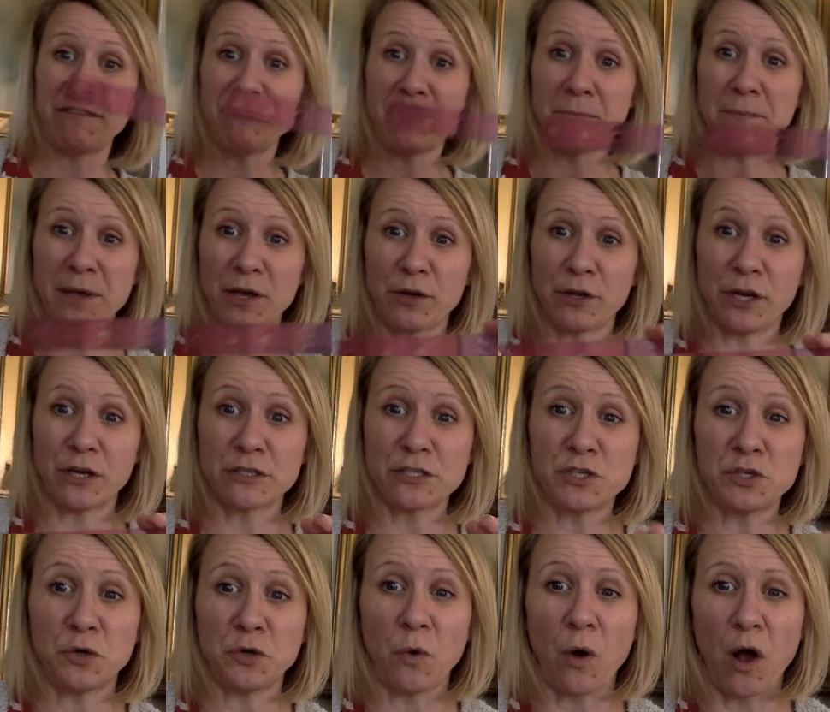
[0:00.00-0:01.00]
familiar
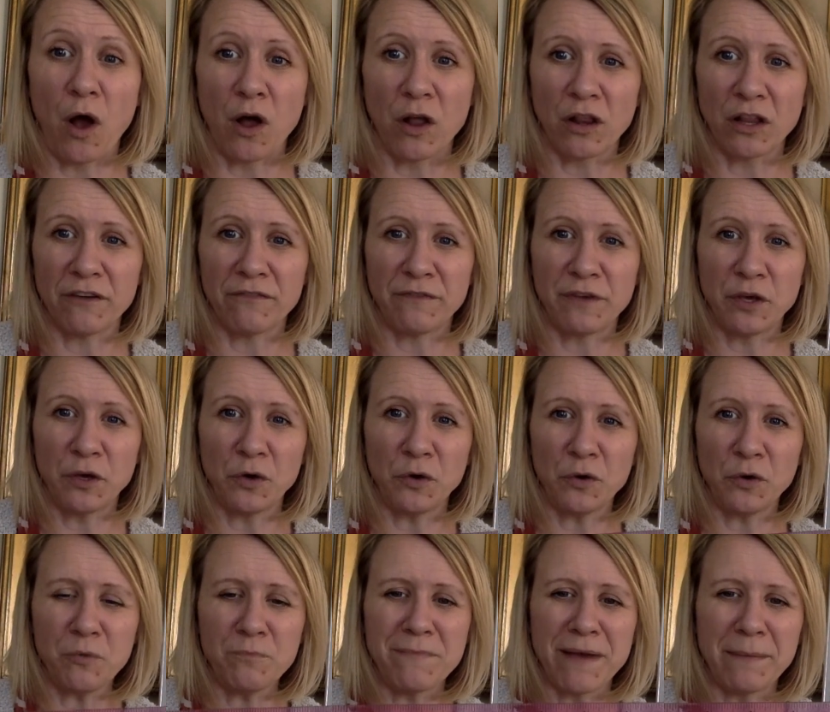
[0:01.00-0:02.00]
to all of
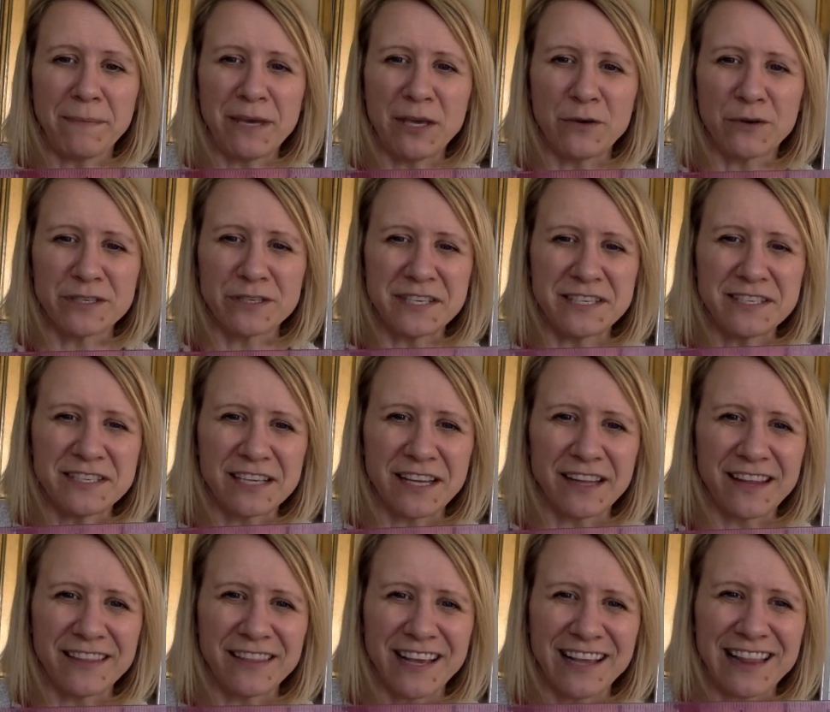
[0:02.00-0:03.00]
you. Maybe yours is
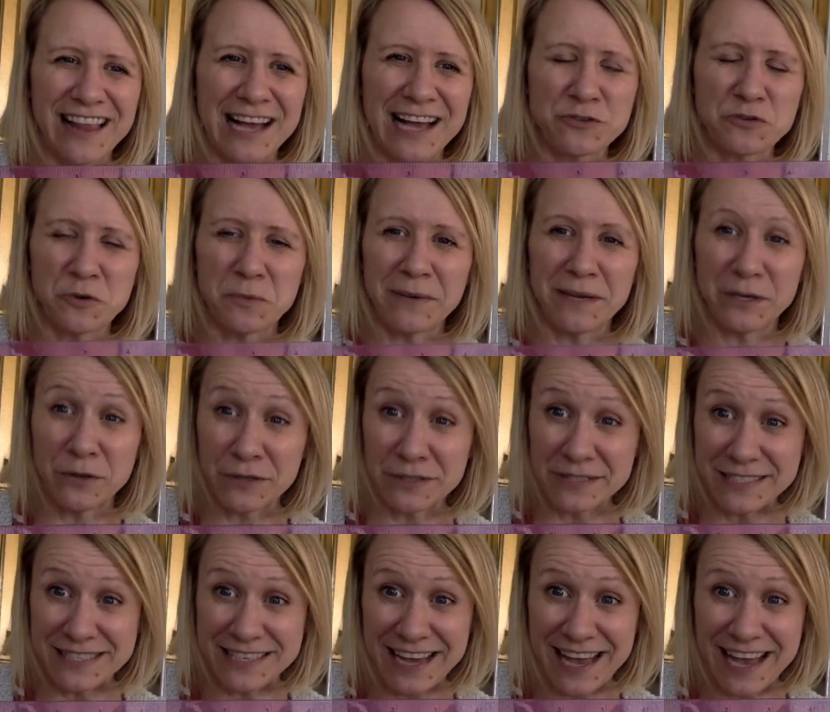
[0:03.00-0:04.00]
still in the classroom in your
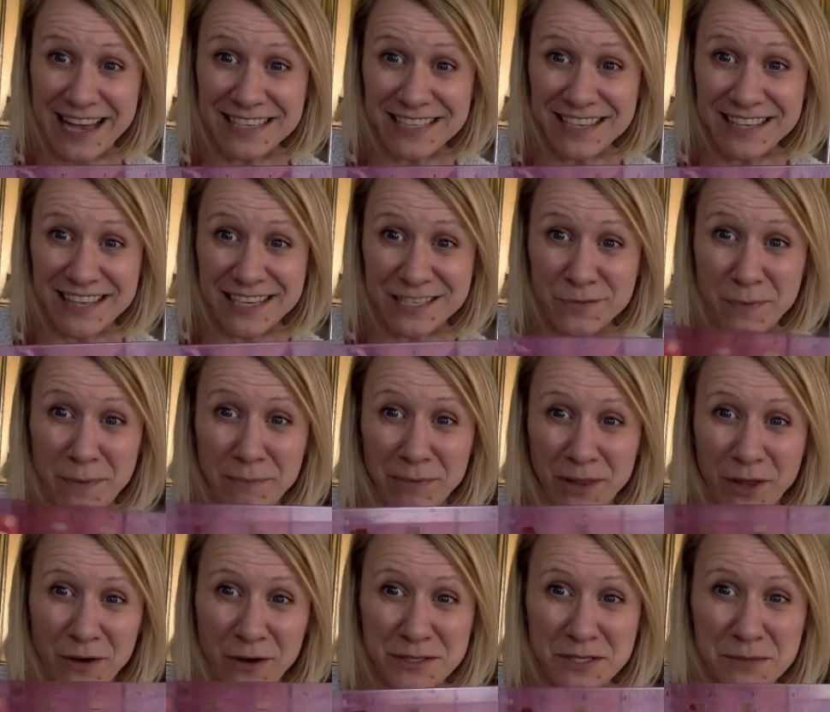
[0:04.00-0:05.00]
desk. This one
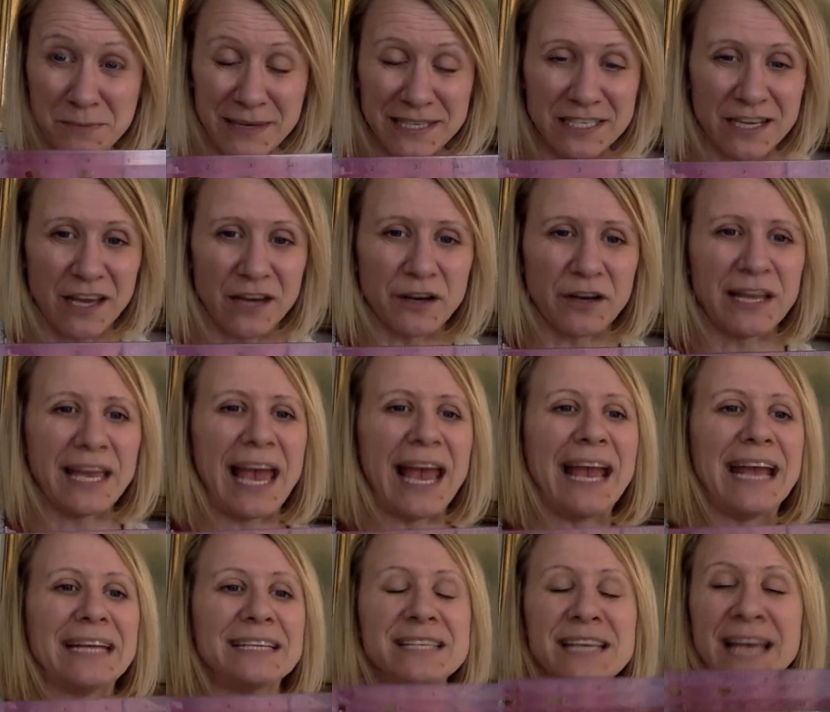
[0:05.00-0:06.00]
belongs to my daughter,
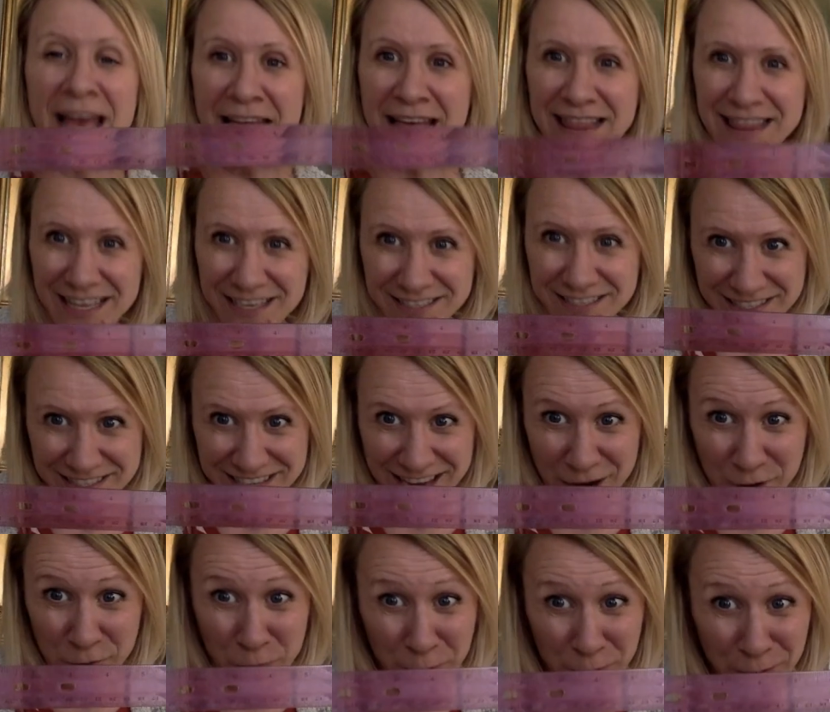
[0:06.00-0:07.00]
Kate. This is
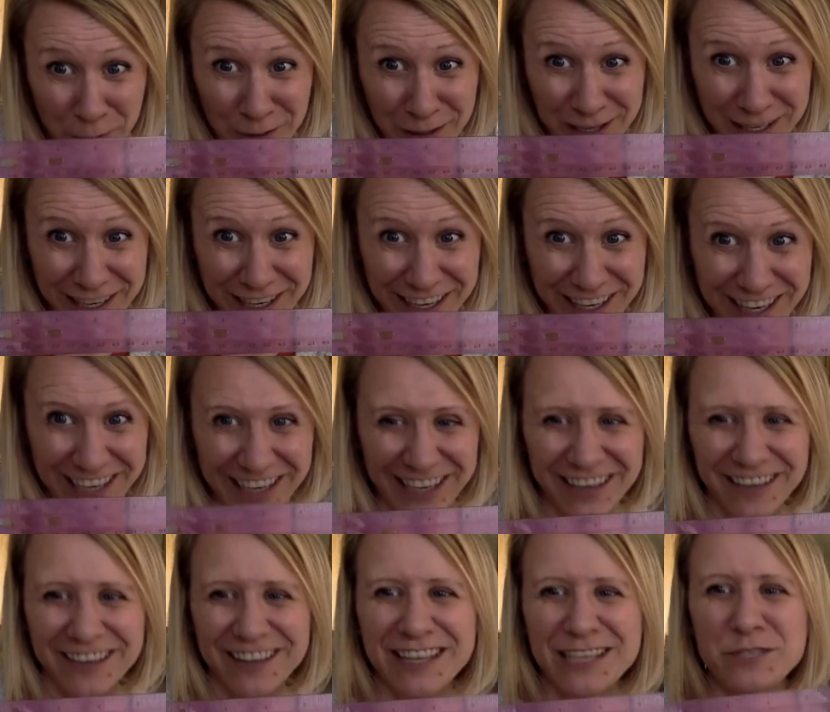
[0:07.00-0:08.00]
a
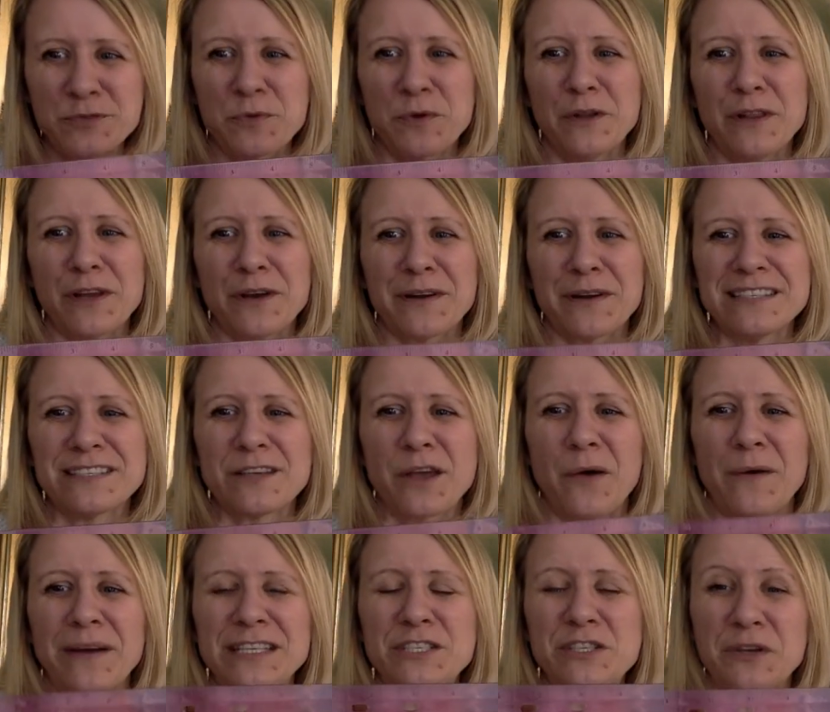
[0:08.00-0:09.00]
ruler. This ruler is
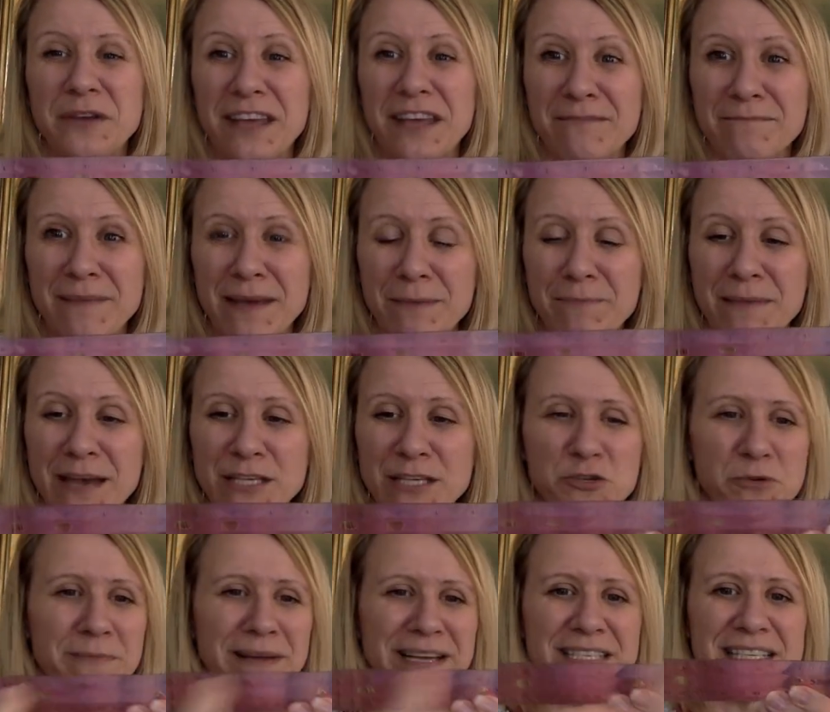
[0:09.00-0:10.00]
going to give me
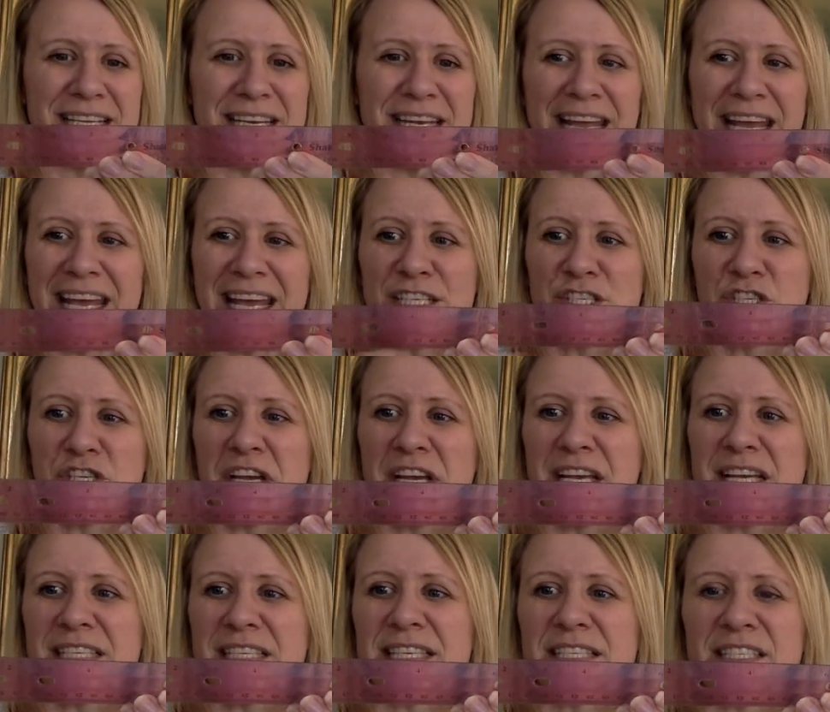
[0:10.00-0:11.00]
measurement in
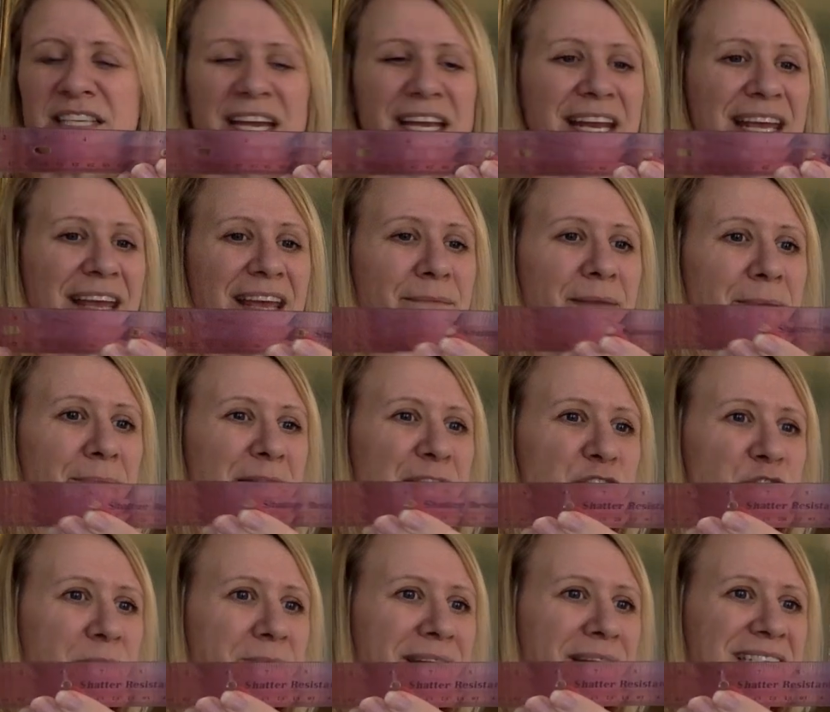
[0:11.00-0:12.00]
inches. It's going to give me
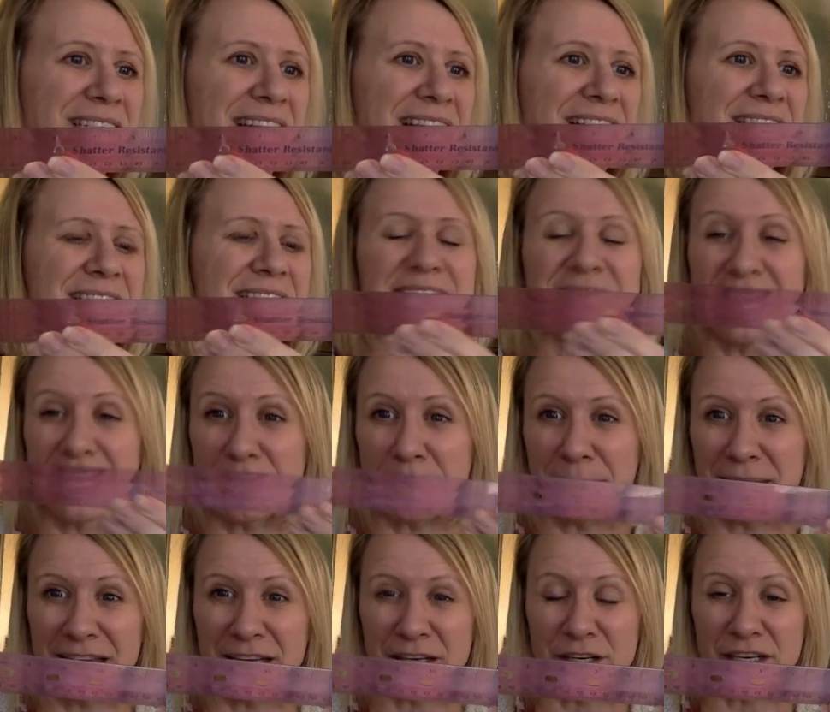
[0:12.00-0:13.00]
measurement in
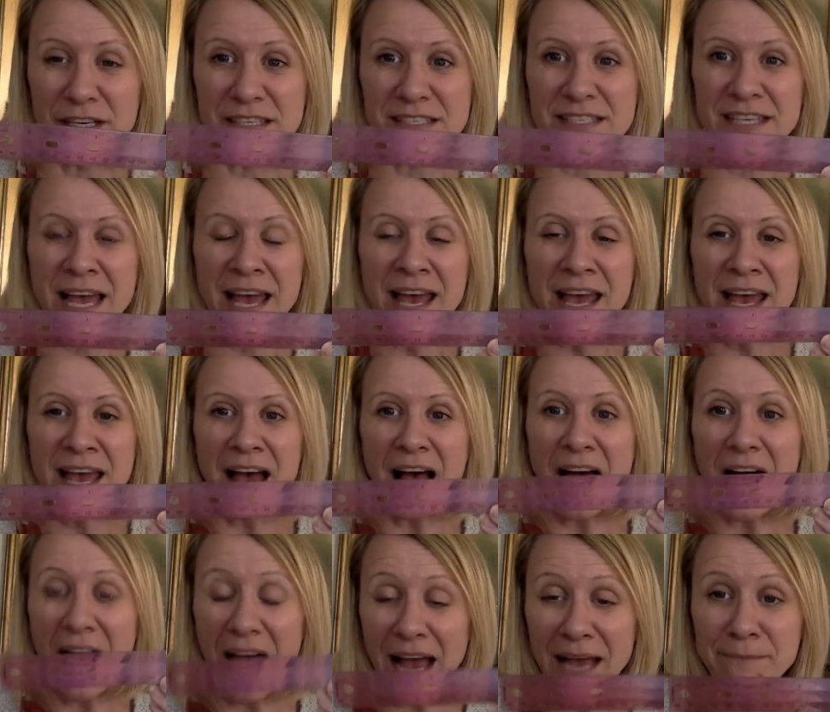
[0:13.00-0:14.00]
centimeters.
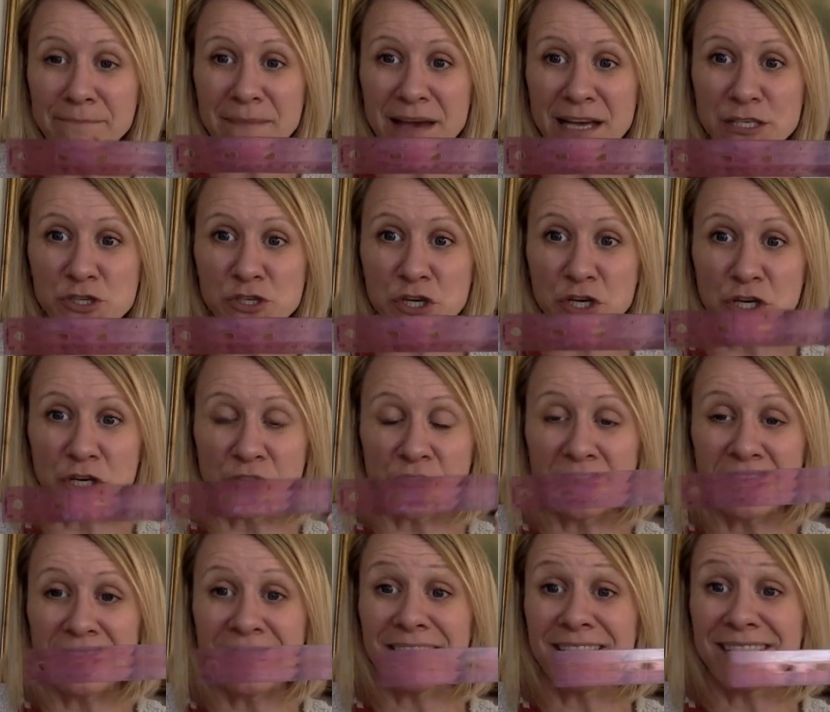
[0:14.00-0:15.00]
I measure
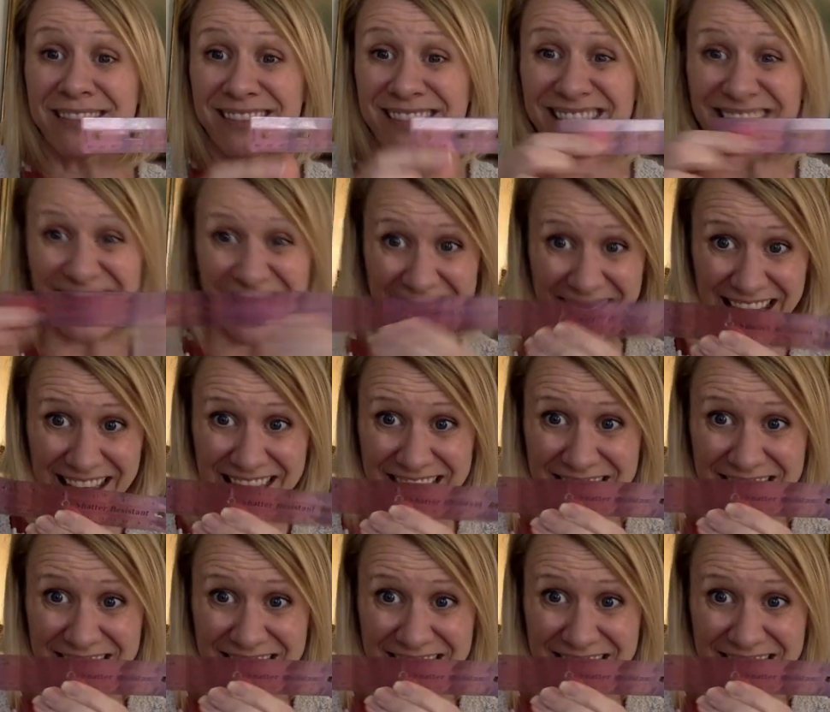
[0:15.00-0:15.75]
length